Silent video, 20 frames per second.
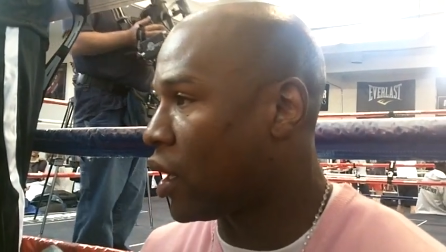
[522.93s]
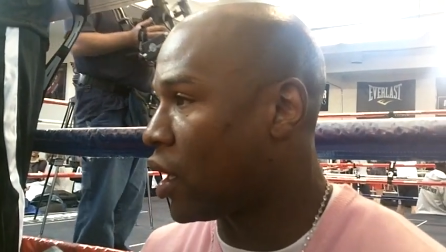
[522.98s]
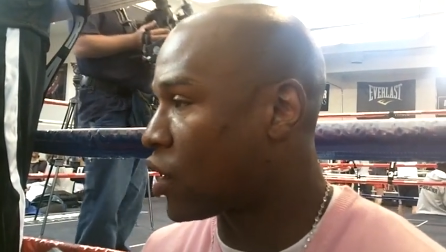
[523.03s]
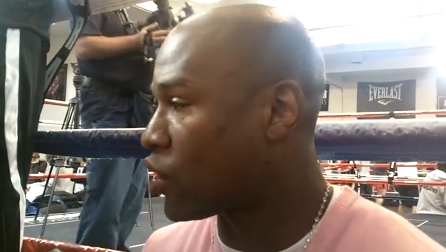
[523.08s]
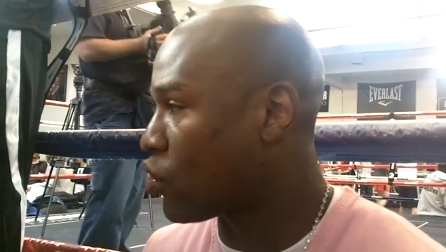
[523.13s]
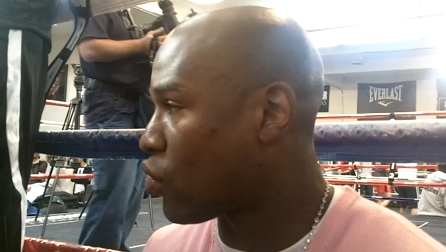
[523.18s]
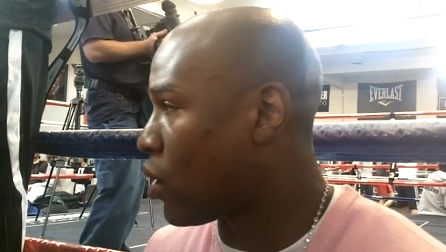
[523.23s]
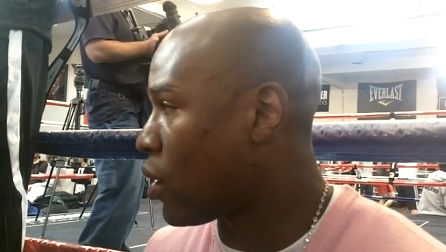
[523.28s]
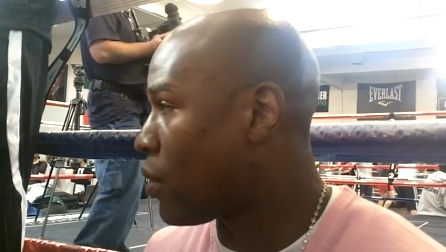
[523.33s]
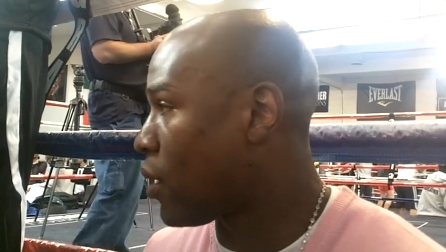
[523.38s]

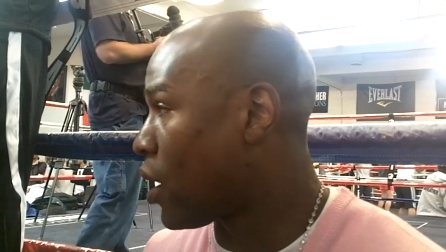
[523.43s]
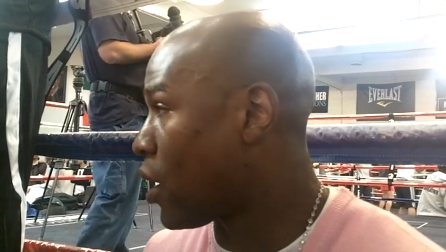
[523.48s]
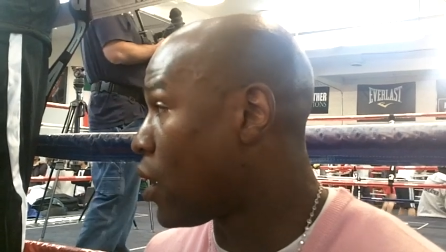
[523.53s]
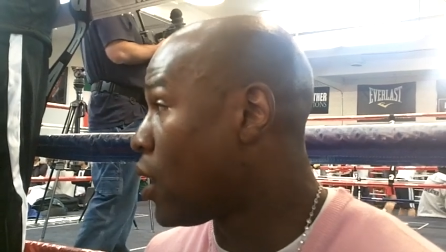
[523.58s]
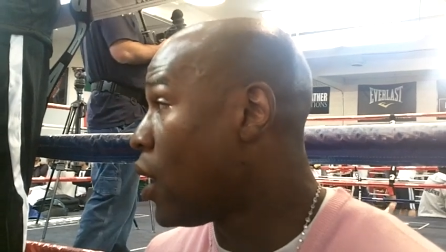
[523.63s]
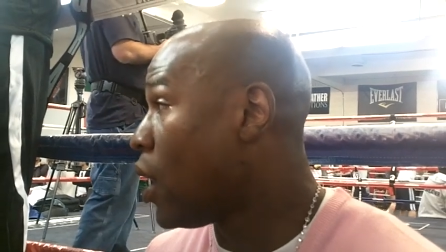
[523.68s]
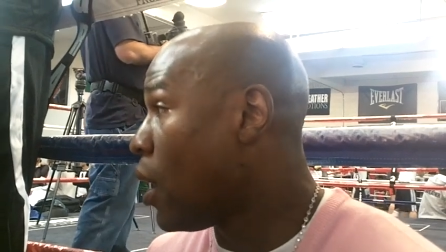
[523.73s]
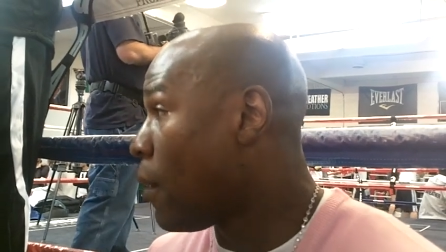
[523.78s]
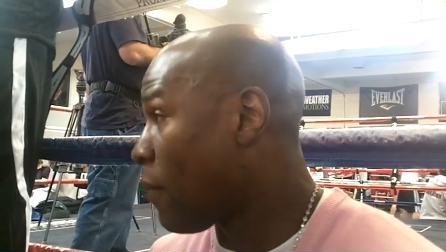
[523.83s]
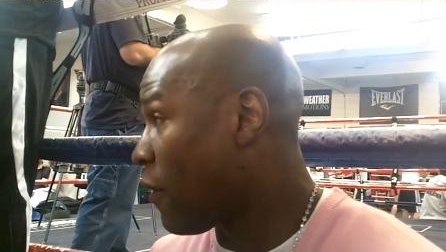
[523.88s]
extraordinary
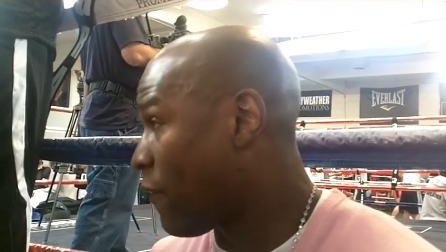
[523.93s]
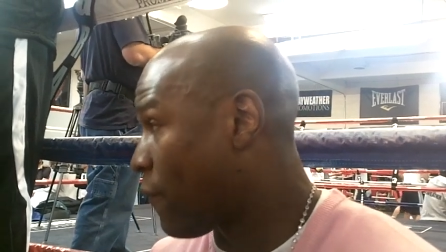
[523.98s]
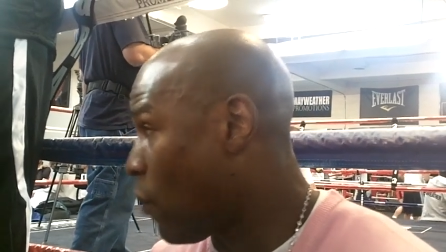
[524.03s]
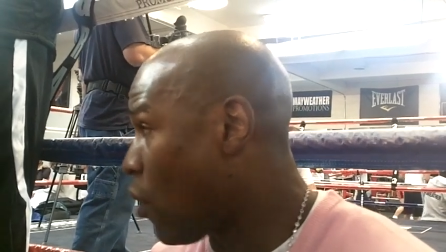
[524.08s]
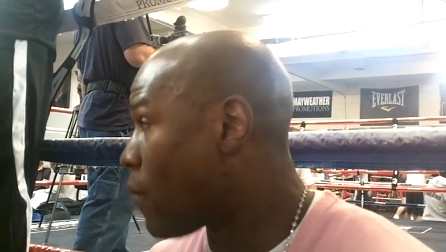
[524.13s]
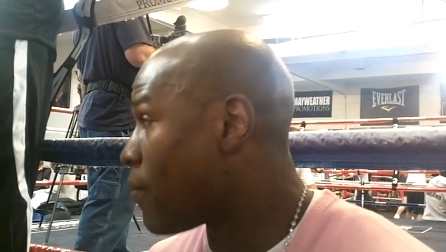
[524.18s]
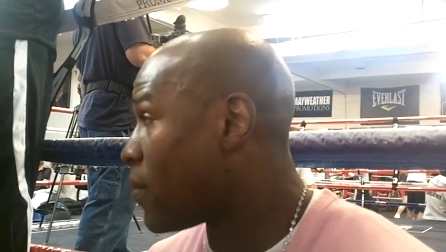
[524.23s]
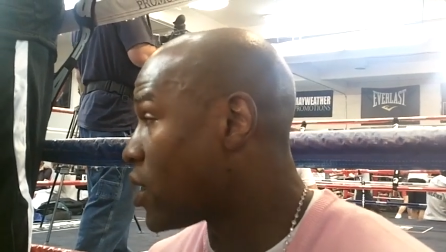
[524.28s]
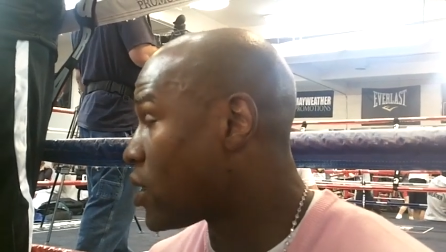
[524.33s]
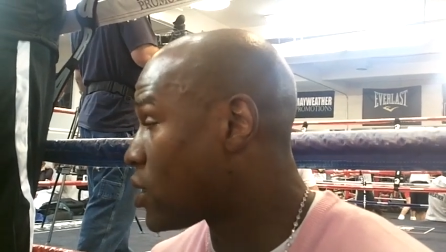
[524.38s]

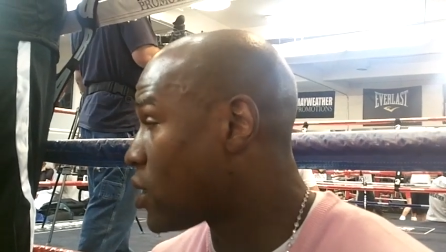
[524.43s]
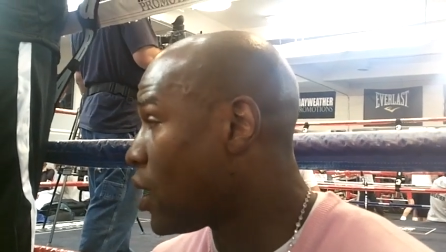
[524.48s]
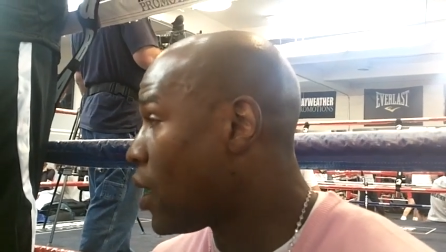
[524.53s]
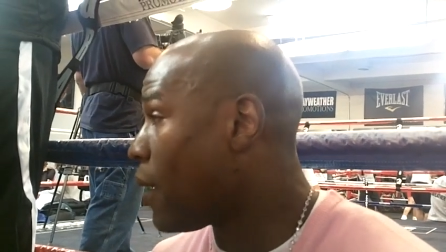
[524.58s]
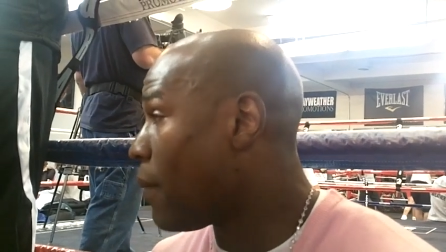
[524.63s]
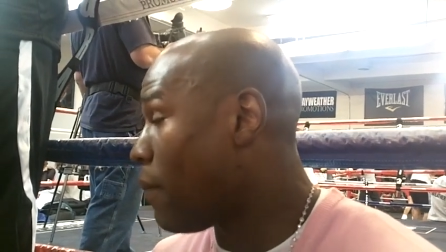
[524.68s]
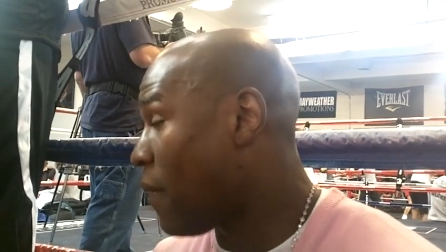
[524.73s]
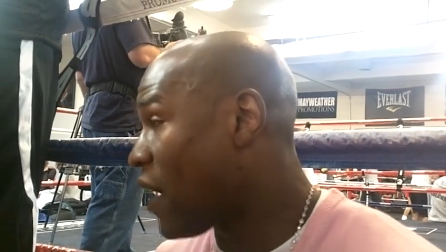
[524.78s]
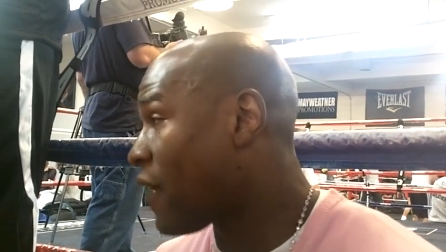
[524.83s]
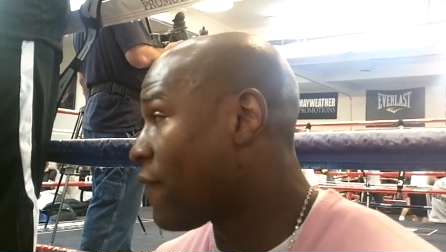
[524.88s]
performance
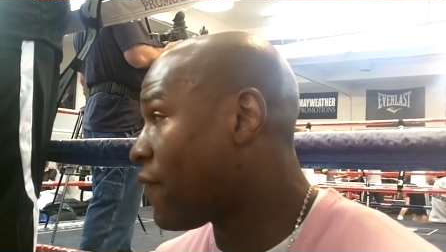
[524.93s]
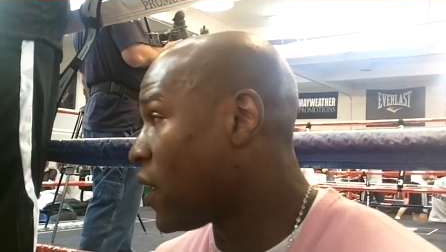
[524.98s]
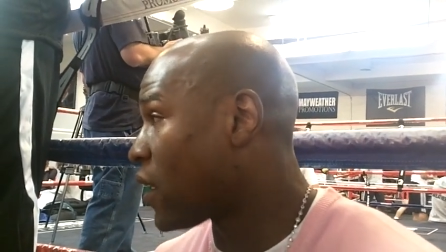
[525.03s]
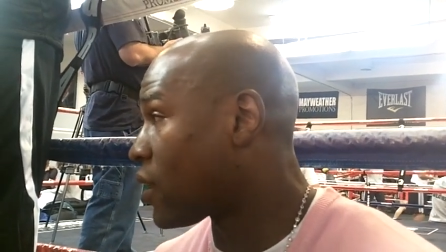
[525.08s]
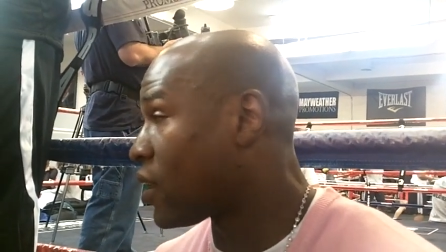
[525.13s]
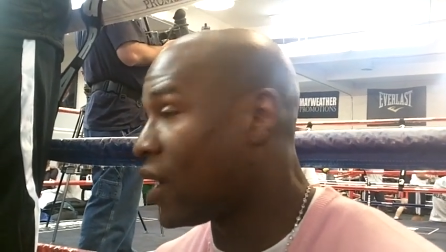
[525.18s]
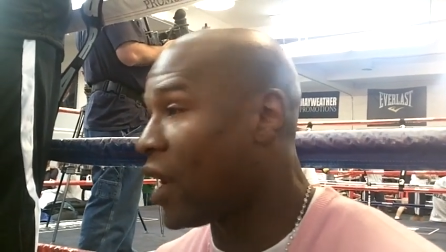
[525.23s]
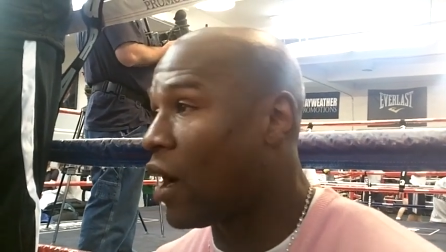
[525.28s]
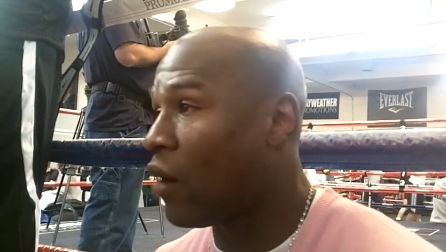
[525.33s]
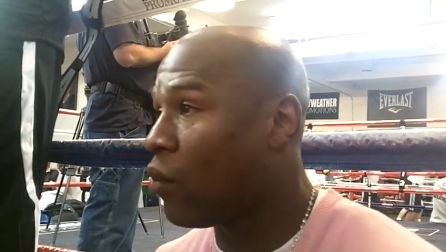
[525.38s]
May
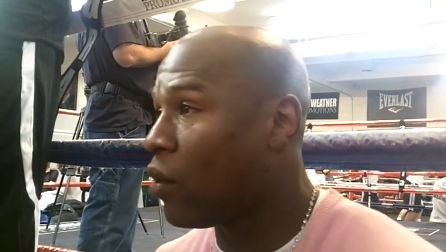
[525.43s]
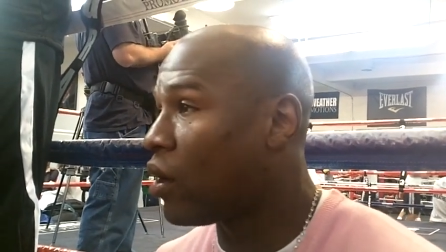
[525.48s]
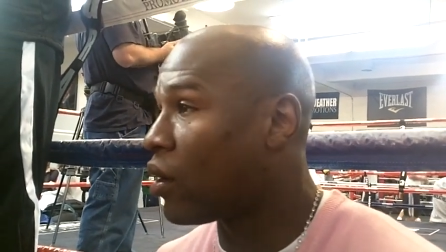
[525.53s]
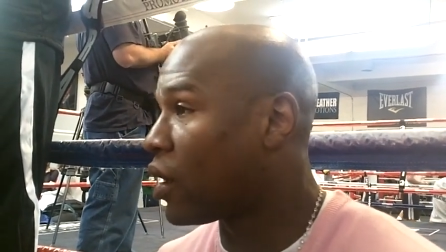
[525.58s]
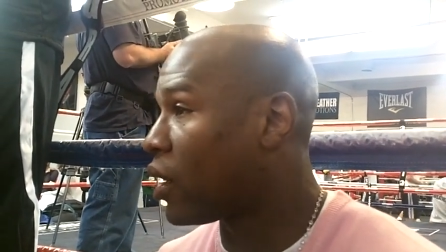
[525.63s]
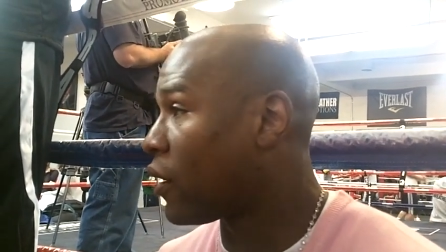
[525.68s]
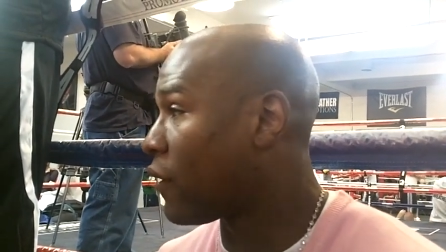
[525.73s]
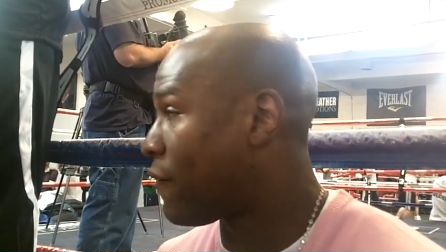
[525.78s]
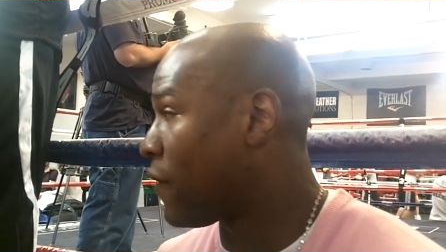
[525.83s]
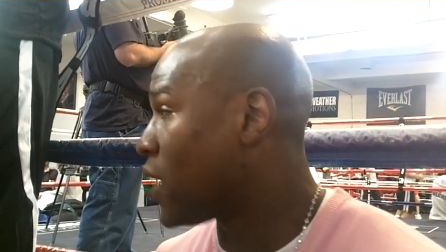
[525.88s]
5th, and I will
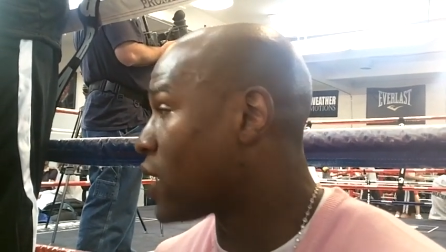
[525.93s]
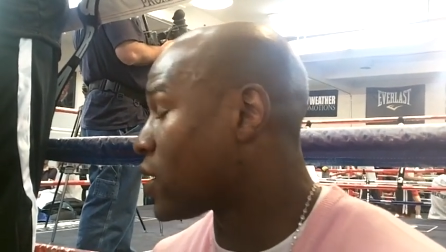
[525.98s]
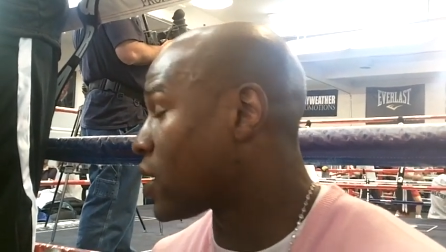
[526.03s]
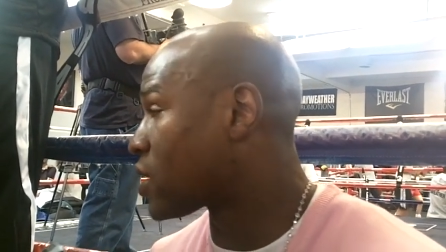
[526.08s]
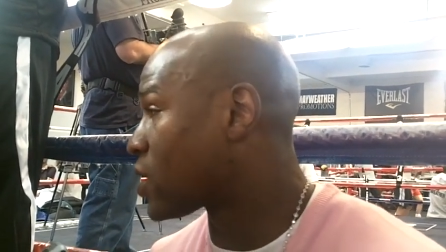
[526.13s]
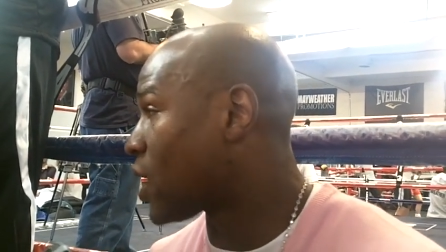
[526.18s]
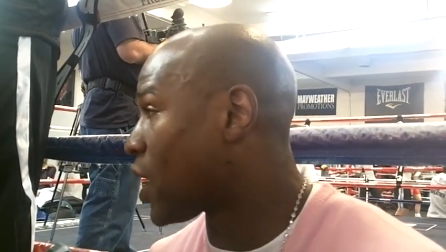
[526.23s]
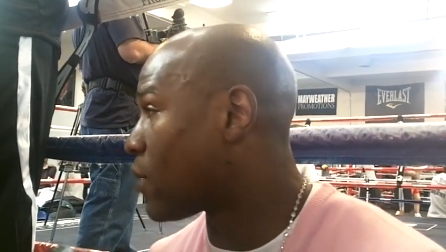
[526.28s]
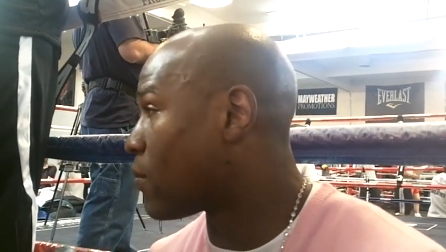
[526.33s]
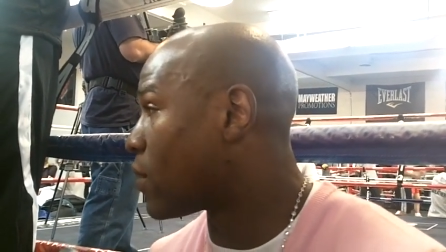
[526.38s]
get the fans
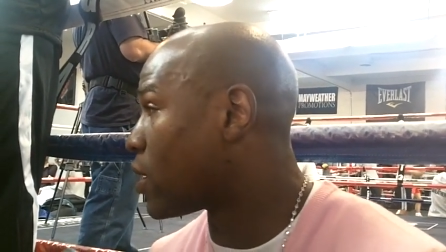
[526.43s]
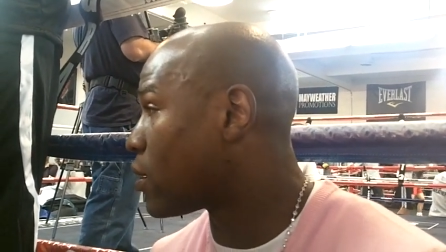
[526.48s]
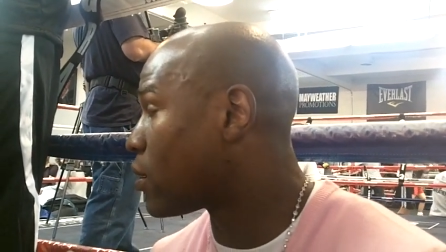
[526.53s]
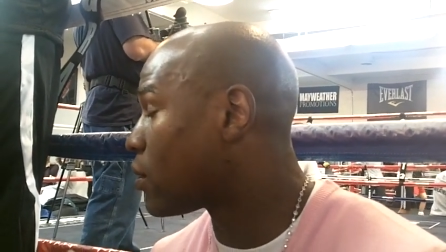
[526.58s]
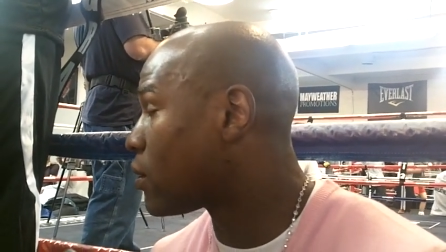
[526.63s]
excited.